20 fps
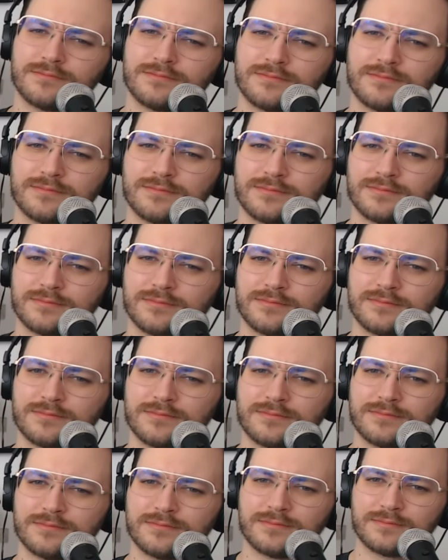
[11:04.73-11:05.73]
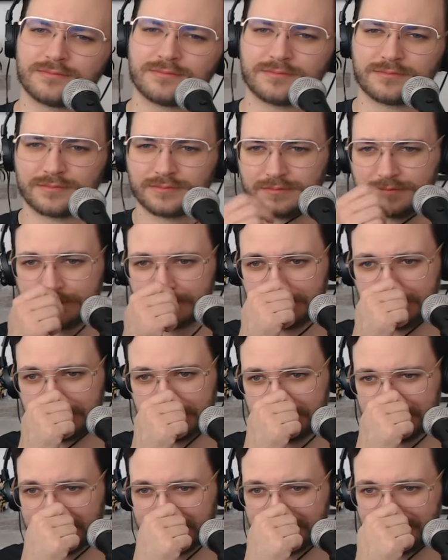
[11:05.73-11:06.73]

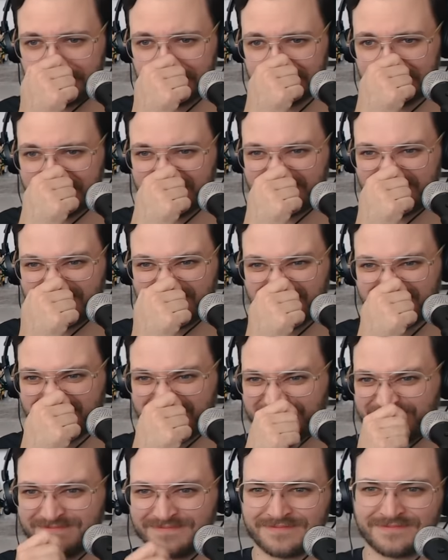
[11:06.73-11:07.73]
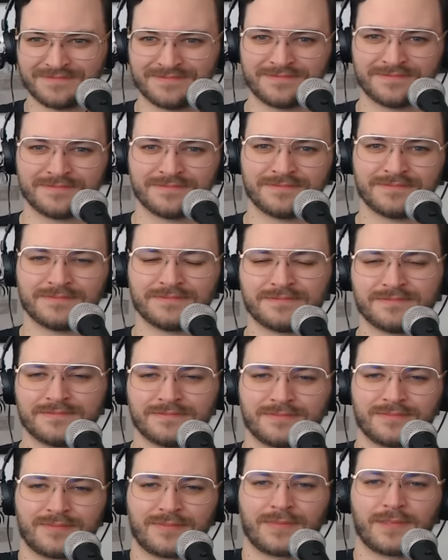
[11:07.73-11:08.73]

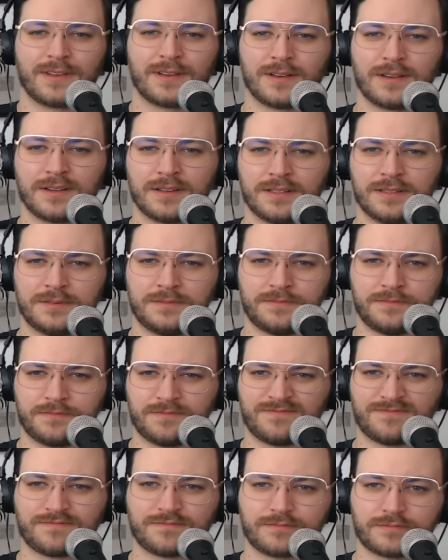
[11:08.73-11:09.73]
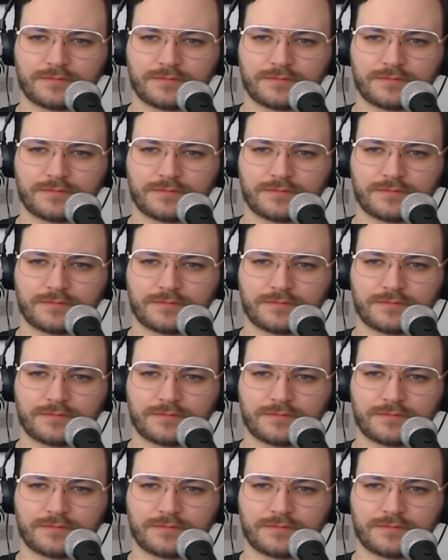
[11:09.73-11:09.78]
No words are spoken by the person on screen.